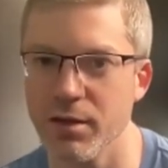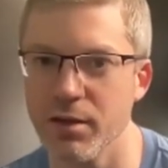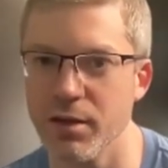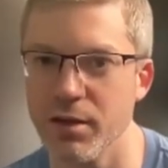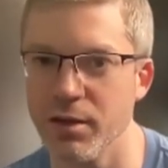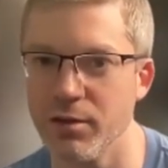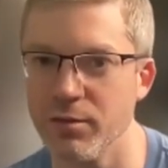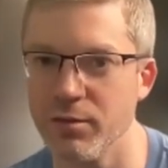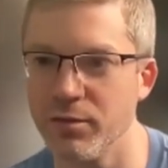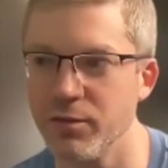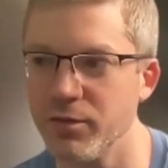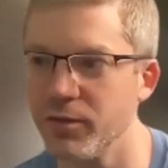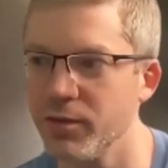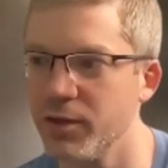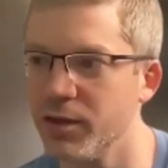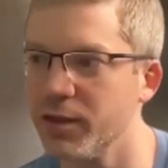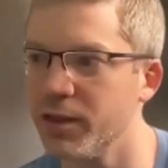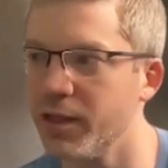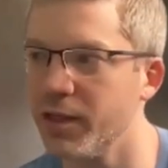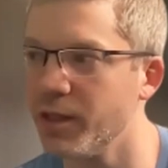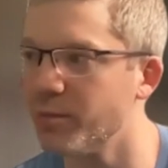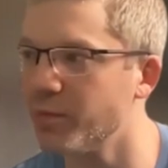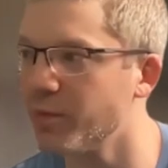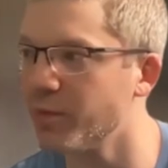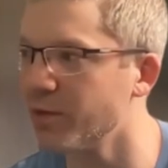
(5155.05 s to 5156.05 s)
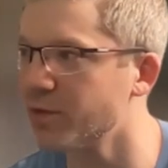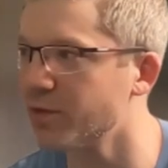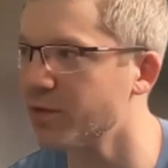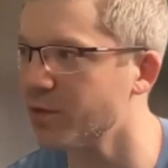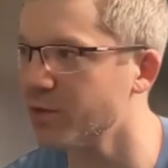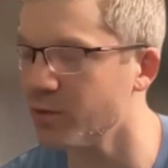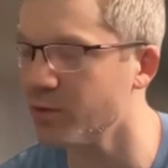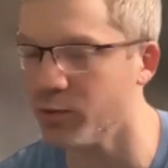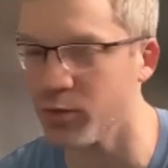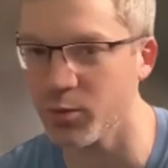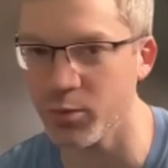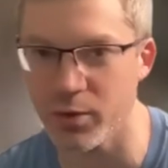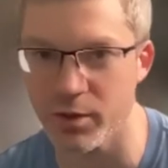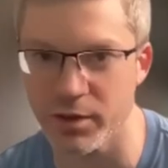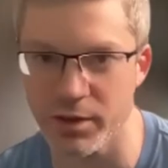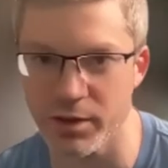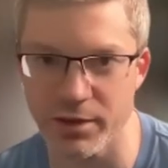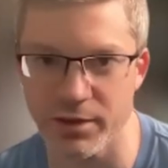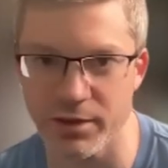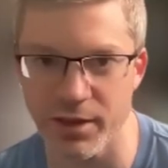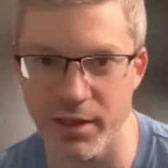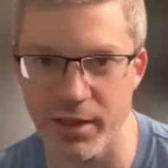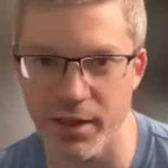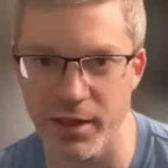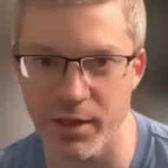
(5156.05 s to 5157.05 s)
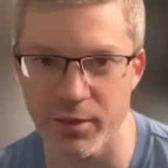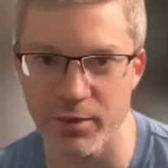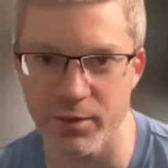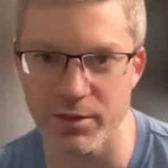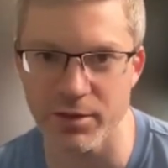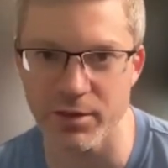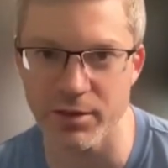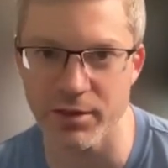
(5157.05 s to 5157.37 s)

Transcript: of a layperson who's working 10 hours